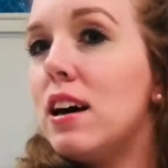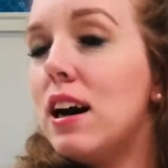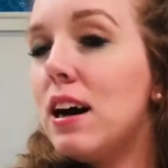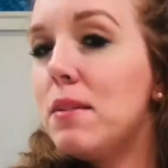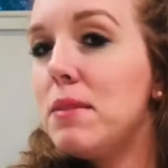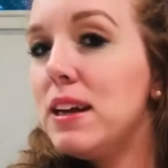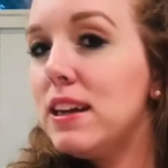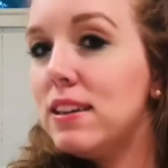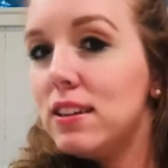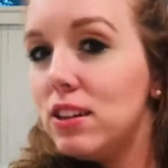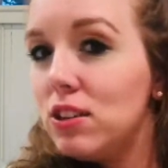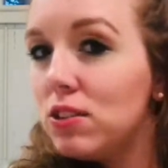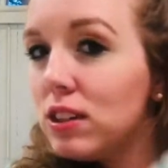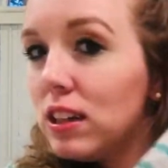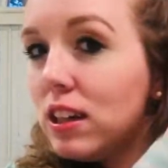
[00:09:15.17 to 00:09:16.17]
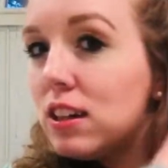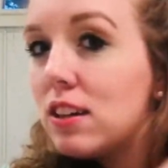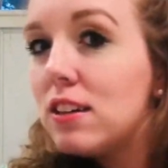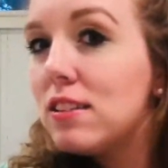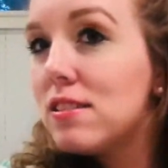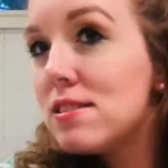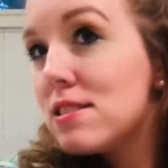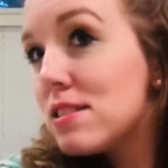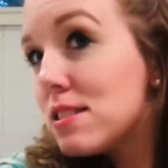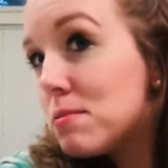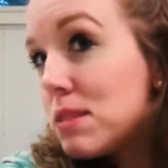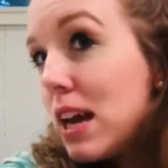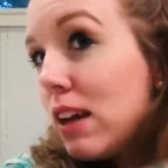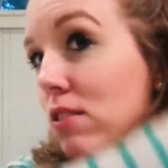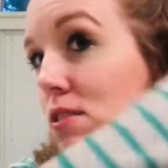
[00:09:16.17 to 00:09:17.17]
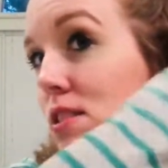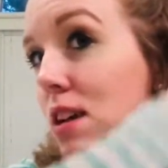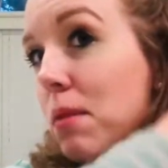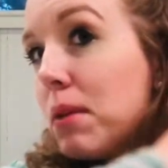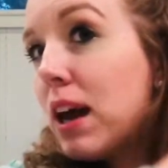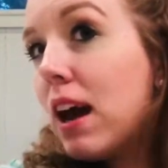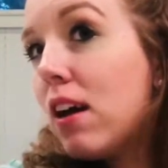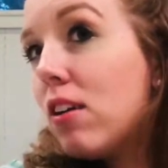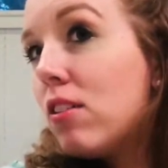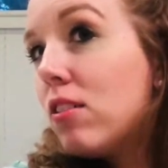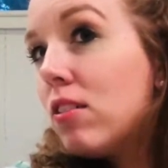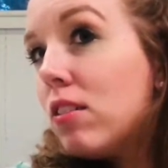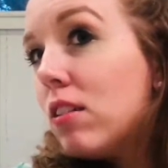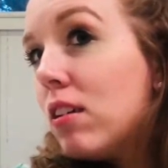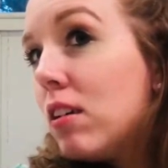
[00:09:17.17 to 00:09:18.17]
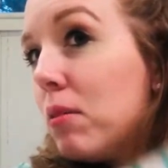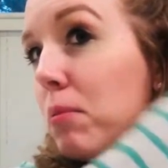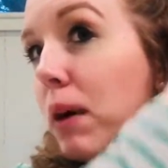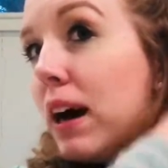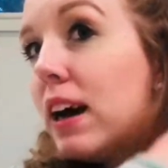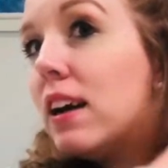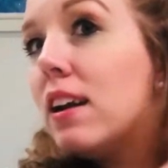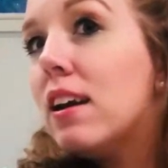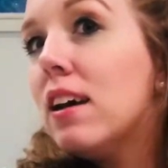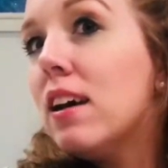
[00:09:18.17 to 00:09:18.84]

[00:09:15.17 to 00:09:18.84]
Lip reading: I mean, you can hear some tangles coming out, but